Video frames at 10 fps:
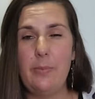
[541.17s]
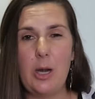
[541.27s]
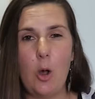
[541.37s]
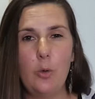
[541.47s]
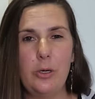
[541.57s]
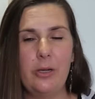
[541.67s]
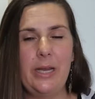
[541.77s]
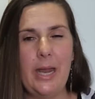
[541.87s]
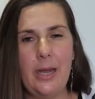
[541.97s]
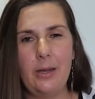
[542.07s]
a bit older,
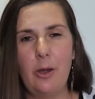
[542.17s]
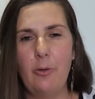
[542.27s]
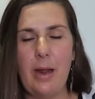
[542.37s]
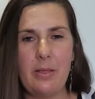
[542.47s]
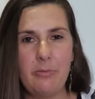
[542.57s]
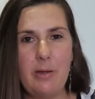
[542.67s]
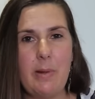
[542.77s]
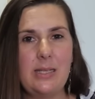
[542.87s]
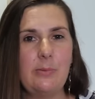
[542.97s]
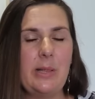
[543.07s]
again, around 3
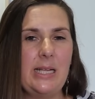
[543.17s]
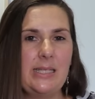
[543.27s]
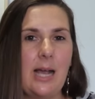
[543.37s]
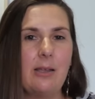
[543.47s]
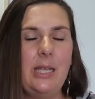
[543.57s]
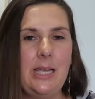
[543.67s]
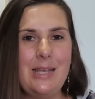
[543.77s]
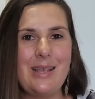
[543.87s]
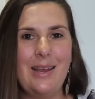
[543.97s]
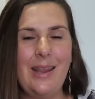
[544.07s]
months, when they start
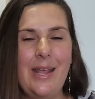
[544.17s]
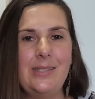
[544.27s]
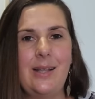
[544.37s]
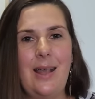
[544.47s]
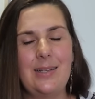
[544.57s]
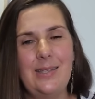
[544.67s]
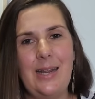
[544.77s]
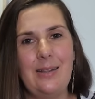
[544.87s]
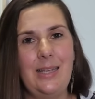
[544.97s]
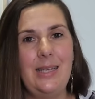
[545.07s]
kicking their legs, they'll
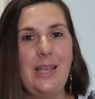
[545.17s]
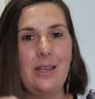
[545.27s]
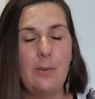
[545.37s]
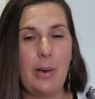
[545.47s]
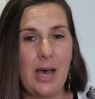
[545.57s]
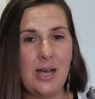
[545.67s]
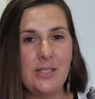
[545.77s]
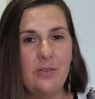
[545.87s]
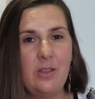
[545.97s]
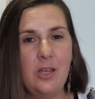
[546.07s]
accidentally kick the
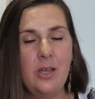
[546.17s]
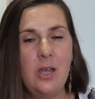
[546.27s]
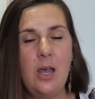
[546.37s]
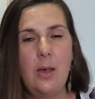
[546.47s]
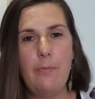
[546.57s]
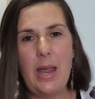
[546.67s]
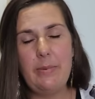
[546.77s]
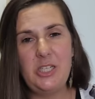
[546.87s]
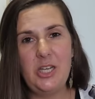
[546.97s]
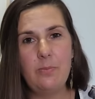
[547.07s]
bars of the
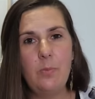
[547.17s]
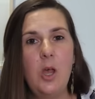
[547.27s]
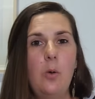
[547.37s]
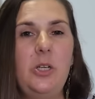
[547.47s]
baby gym,